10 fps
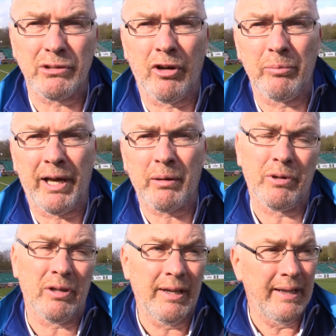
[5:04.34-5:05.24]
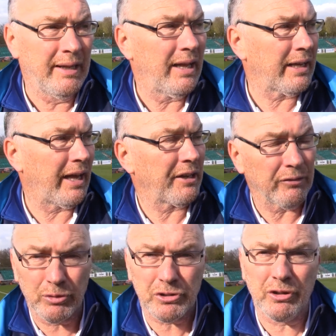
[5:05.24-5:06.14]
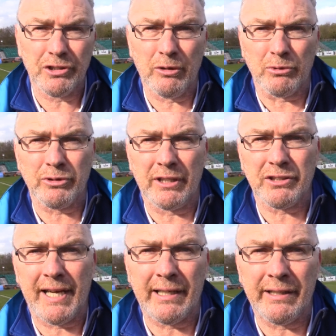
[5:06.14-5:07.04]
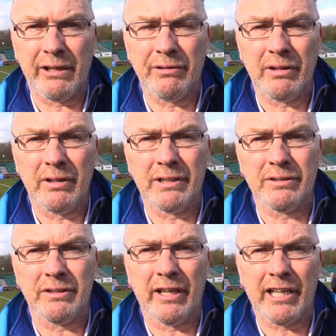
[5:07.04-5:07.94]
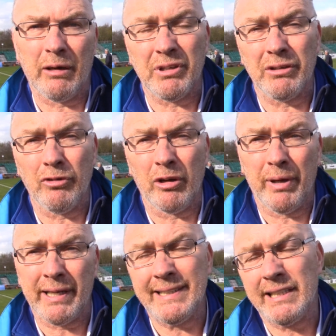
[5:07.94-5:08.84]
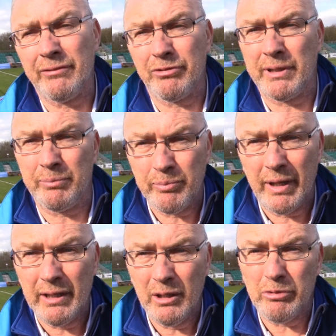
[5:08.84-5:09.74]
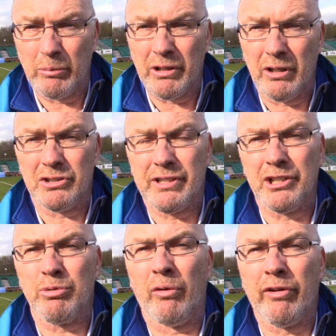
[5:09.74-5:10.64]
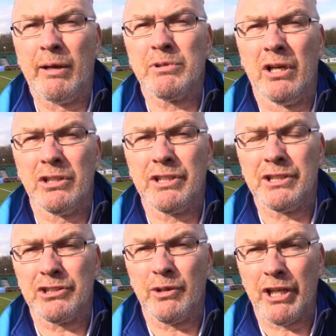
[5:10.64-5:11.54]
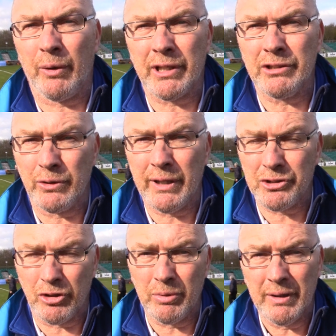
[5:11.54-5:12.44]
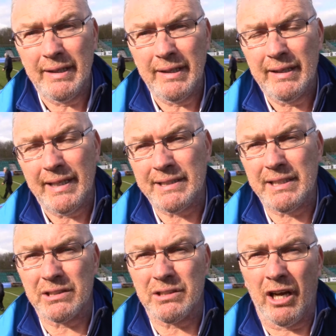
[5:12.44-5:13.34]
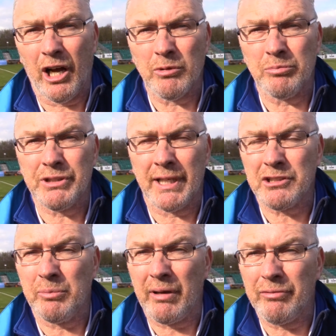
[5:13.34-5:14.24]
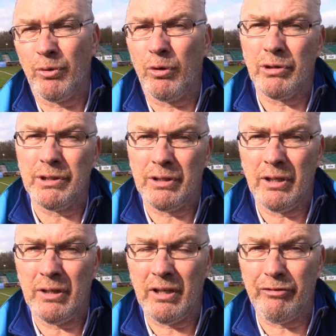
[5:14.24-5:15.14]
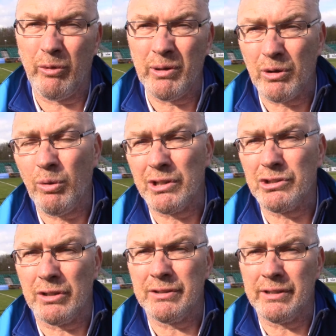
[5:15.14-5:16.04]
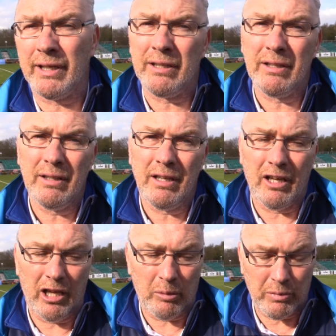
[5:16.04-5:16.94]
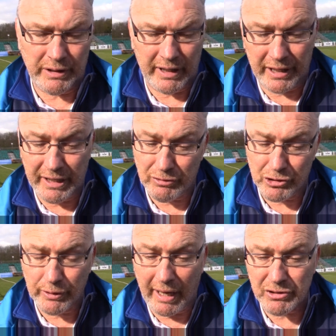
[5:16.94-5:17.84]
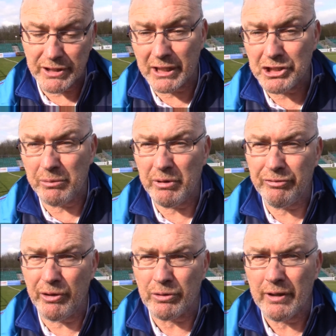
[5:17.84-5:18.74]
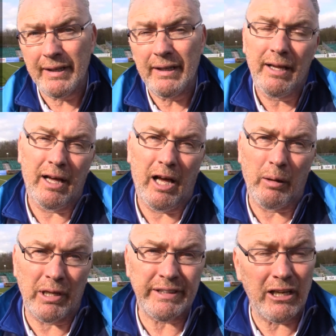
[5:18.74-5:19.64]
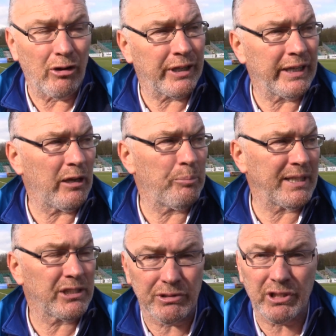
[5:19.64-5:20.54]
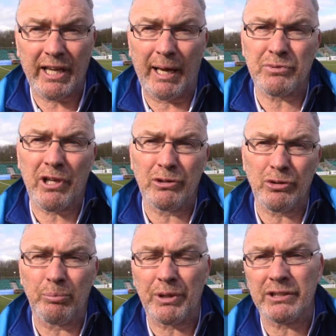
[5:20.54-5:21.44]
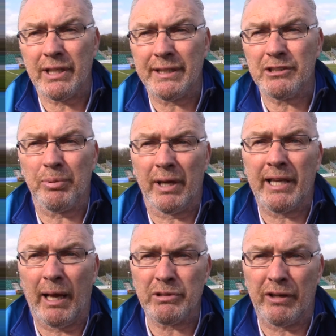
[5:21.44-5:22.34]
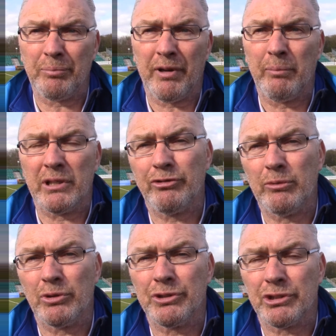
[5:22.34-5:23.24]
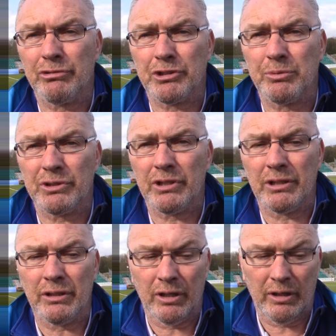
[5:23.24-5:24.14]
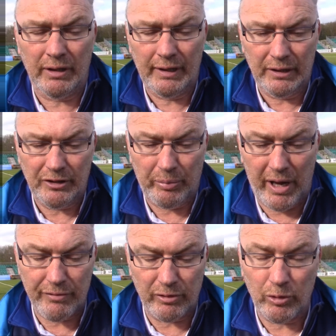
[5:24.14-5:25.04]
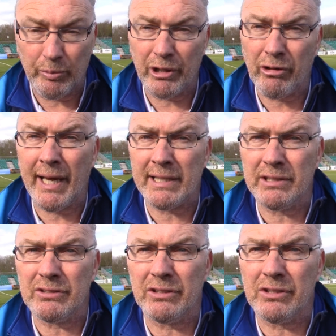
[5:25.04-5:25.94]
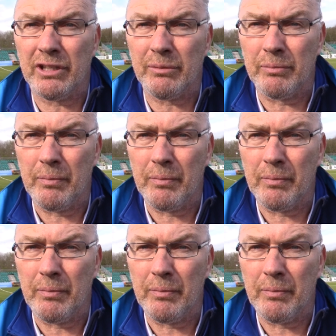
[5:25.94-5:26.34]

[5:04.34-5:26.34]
right back. But again, I thought Scotty Thomas was outstanding there in today, coming in at right back. He did it for me probably the last 10-12 games last season, so I know he can do that job. He sits at home and protects the back four, and I felt we looked quite solid today. And the other two gave us an energy in midfield, and they're only going to get better as the games goes on because they need to play games. They haven't played much football since Christmas, and the pair of them will be a great asset to the team.